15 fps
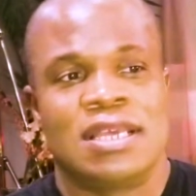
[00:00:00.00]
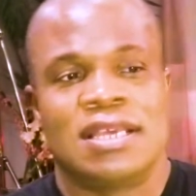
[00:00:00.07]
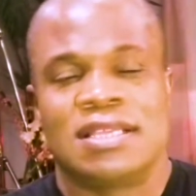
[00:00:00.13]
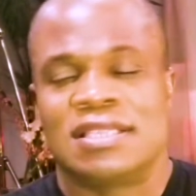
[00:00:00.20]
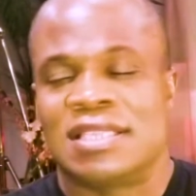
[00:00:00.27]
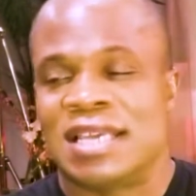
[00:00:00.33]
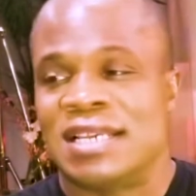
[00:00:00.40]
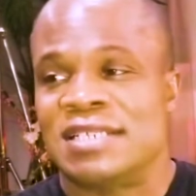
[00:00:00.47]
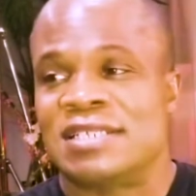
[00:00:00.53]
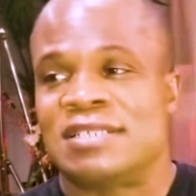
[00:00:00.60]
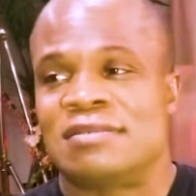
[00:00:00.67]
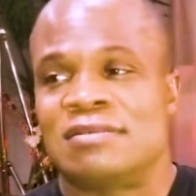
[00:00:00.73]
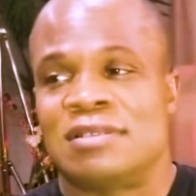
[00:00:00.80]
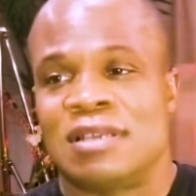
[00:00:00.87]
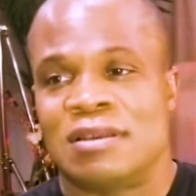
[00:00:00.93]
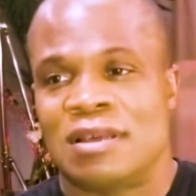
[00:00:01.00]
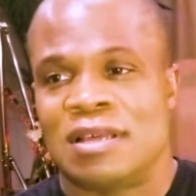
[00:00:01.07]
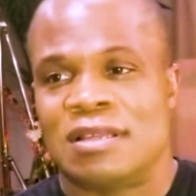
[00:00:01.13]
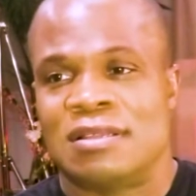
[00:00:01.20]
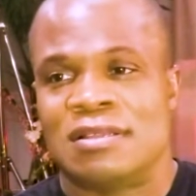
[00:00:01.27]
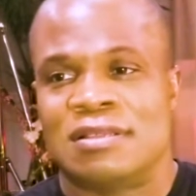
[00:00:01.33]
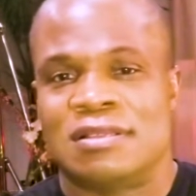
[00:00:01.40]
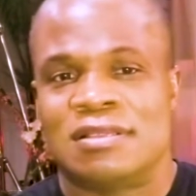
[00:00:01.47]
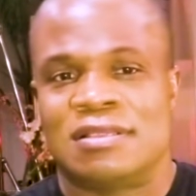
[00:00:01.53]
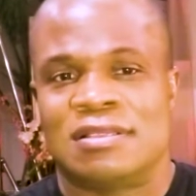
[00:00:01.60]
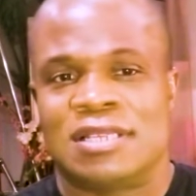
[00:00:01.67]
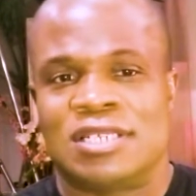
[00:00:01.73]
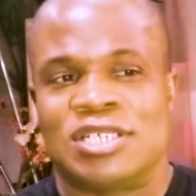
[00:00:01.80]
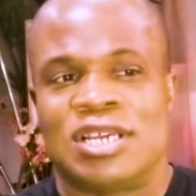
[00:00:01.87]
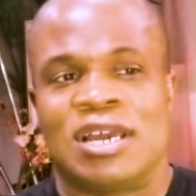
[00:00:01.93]
things,
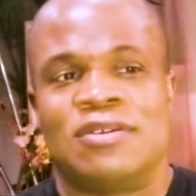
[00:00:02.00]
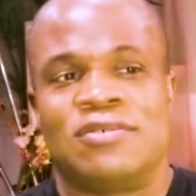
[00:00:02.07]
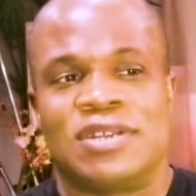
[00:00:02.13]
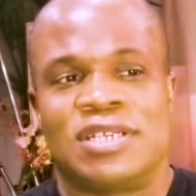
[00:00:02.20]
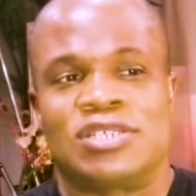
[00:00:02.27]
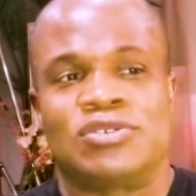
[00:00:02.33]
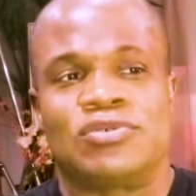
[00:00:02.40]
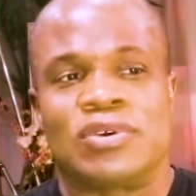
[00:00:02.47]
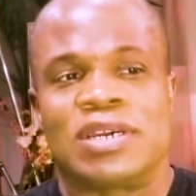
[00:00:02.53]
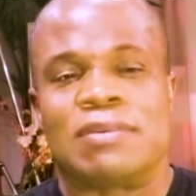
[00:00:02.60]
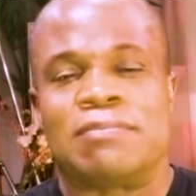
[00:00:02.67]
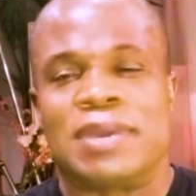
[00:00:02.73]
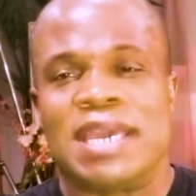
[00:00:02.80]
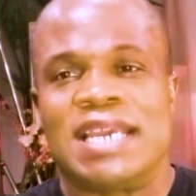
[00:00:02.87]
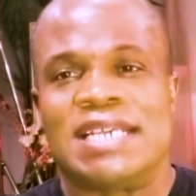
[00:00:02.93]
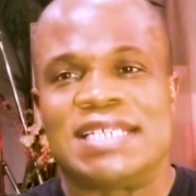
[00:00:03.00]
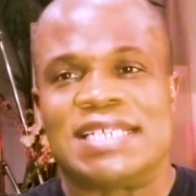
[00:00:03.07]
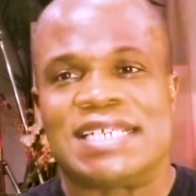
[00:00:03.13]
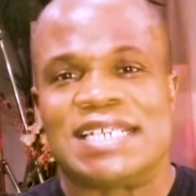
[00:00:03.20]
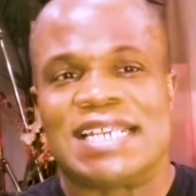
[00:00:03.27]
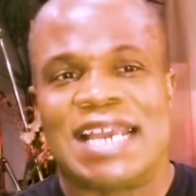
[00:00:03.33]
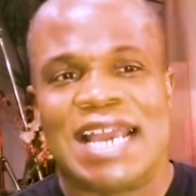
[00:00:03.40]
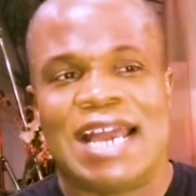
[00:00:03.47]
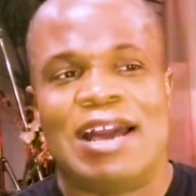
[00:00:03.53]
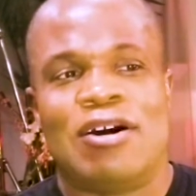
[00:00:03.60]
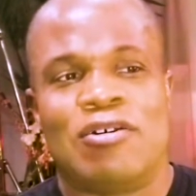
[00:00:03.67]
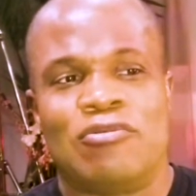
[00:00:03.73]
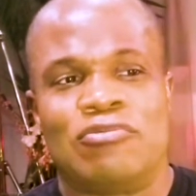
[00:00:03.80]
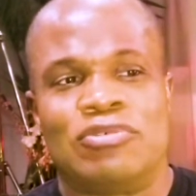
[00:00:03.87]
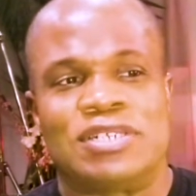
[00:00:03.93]
the genre that's doing amazing
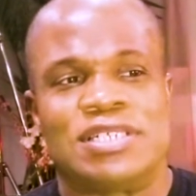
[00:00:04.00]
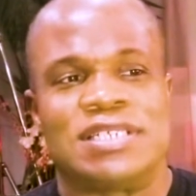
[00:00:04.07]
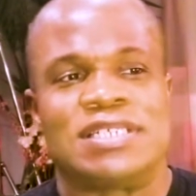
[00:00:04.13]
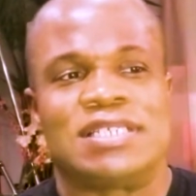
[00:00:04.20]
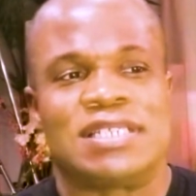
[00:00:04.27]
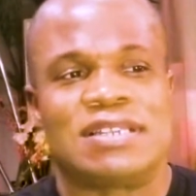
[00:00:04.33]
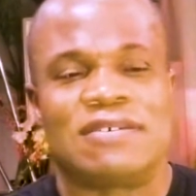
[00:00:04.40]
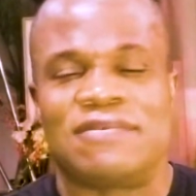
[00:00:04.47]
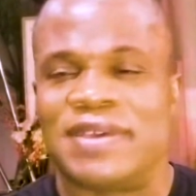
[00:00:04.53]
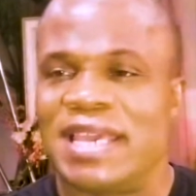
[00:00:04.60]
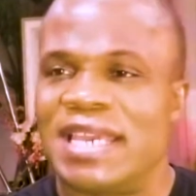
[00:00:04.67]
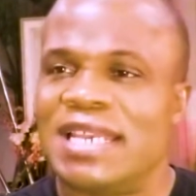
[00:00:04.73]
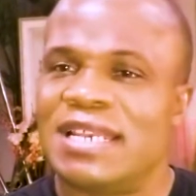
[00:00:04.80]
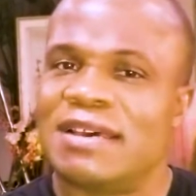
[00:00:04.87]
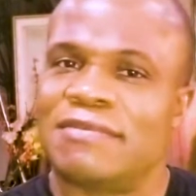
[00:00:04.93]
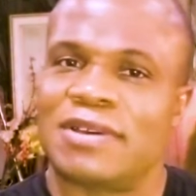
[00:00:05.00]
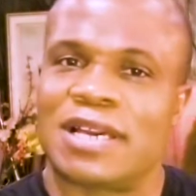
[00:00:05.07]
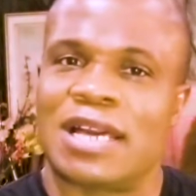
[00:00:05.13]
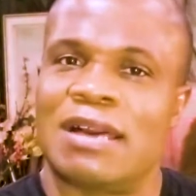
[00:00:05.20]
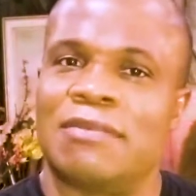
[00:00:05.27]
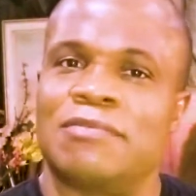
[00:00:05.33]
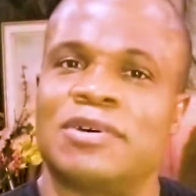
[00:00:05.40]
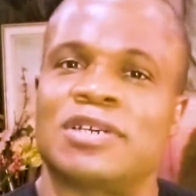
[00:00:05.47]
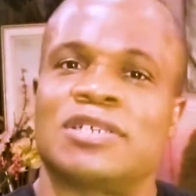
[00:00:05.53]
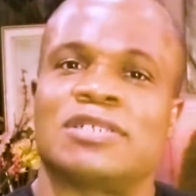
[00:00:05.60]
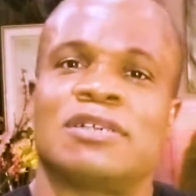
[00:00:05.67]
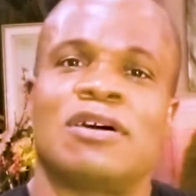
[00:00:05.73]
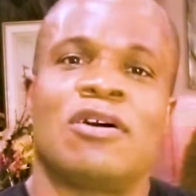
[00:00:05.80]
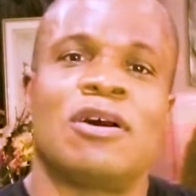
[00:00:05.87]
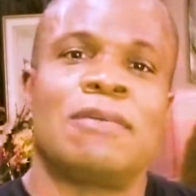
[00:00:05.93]
now, which is in the vein of a comic
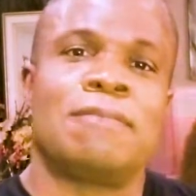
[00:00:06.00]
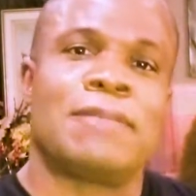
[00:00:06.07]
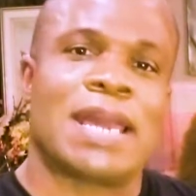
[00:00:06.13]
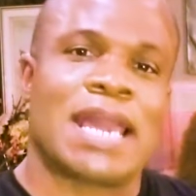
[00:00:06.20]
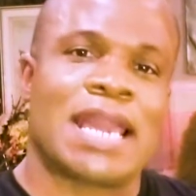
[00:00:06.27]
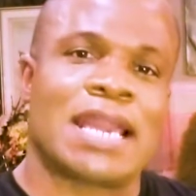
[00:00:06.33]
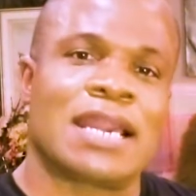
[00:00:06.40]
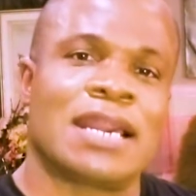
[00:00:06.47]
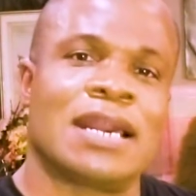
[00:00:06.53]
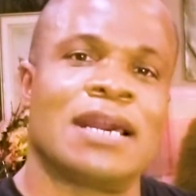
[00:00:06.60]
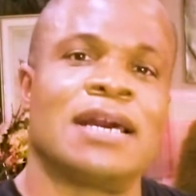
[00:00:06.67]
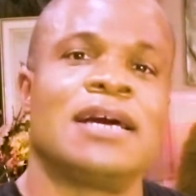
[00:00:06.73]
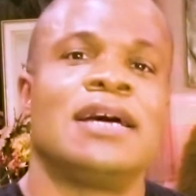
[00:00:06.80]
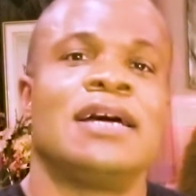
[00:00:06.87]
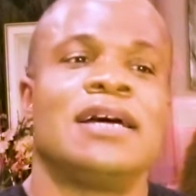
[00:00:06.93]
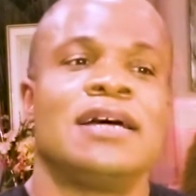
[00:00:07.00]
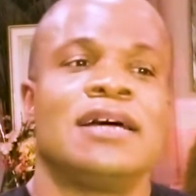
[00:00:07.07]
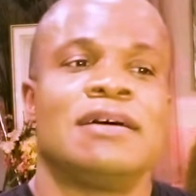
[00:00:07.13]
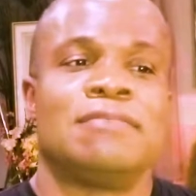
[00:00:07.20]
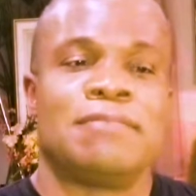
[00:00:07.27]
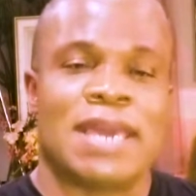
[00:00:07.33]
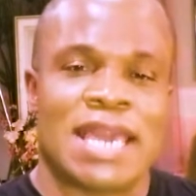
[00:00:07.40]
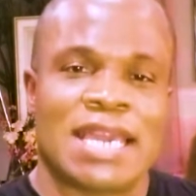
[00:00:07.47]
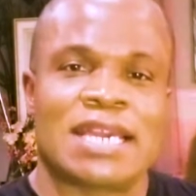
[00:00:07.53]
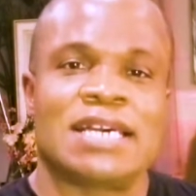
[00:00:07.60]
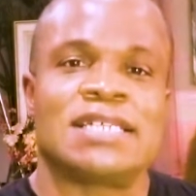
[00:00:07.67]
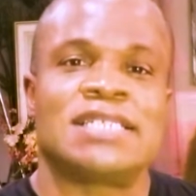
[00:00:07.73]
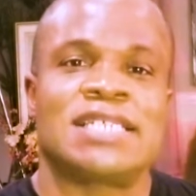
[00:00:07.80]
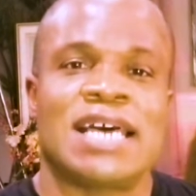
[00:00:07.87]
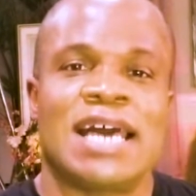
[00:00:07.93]
book, are
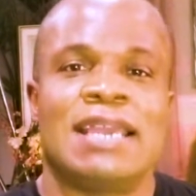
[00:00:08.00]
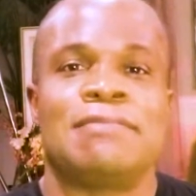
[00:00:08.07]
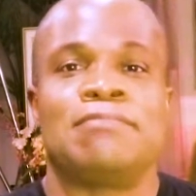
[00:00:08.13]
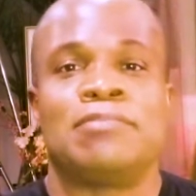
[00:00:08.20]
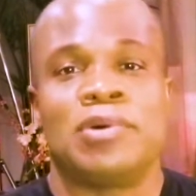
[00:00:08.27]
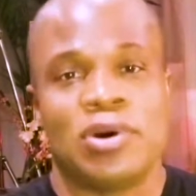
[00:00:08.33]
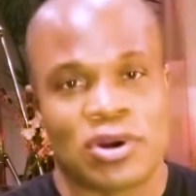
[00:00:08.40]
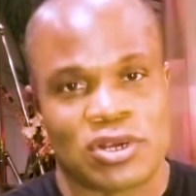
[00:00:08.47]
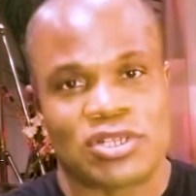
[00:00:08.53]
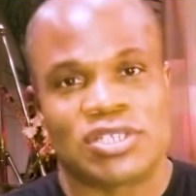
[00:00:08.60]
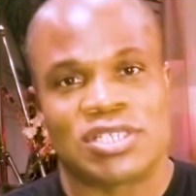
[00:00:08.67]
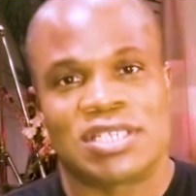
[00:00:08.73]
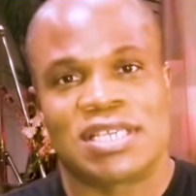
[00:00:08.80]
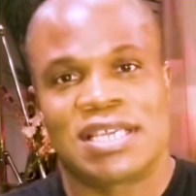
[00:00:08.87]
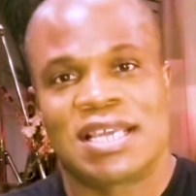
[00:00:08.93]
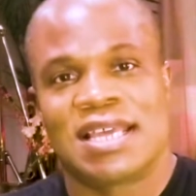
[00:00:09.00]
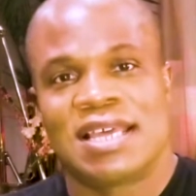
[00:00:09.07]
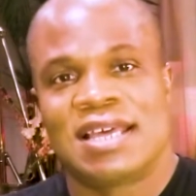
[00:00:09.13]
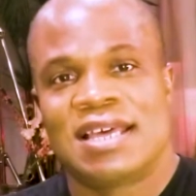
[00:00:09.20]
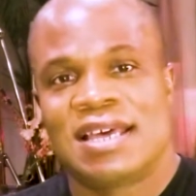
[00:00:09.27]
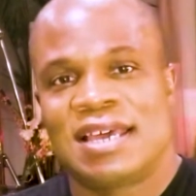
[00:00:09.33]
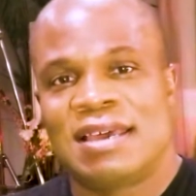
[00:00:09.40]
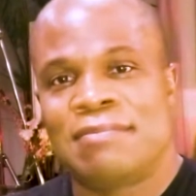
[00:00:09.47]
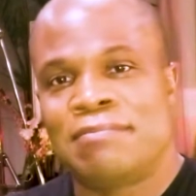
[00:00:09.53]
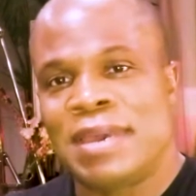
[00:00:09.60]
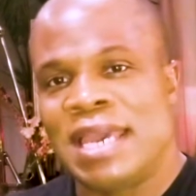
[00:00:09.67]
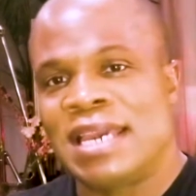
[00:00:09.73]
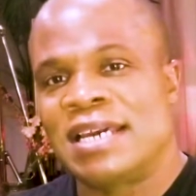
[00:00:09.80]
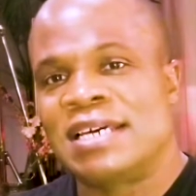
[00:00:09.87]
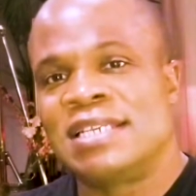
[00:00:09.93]
manga type books and
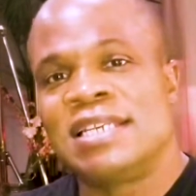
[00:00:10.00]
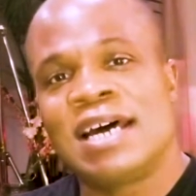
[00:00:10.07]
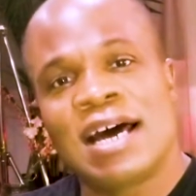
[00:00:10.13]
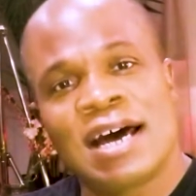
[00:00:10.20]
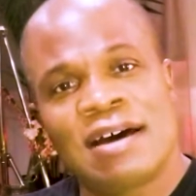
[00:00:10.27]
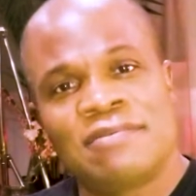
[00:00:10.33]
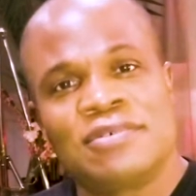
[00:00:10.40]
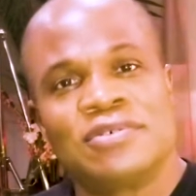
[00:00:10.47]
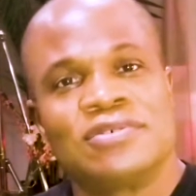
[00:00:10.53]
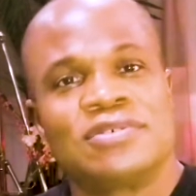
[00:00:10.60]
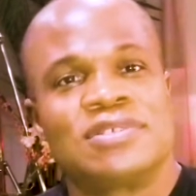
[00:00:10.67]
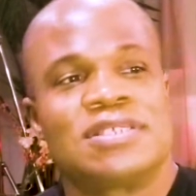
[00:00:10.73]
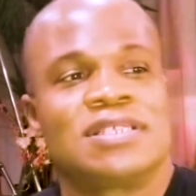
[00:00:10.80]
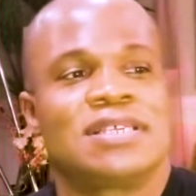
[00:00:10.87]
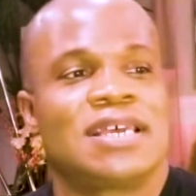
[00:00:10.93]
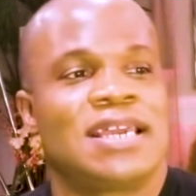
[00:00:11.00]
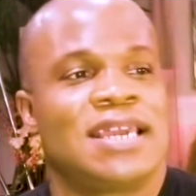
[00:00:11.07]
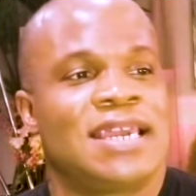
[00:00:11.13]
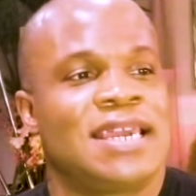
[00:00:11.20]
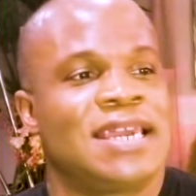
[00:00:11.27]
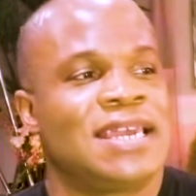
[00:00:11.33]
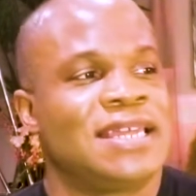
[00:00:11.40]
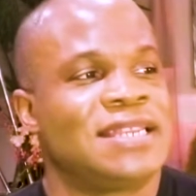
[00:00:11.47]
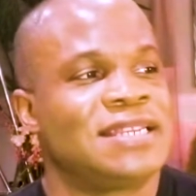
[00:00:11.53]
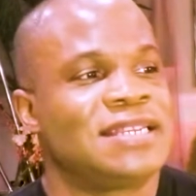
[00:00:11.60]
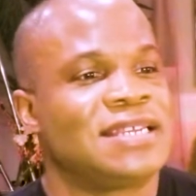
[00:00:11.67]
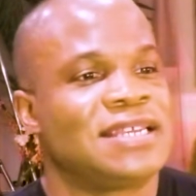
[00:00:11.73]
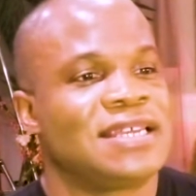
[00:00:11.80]
manga novels. And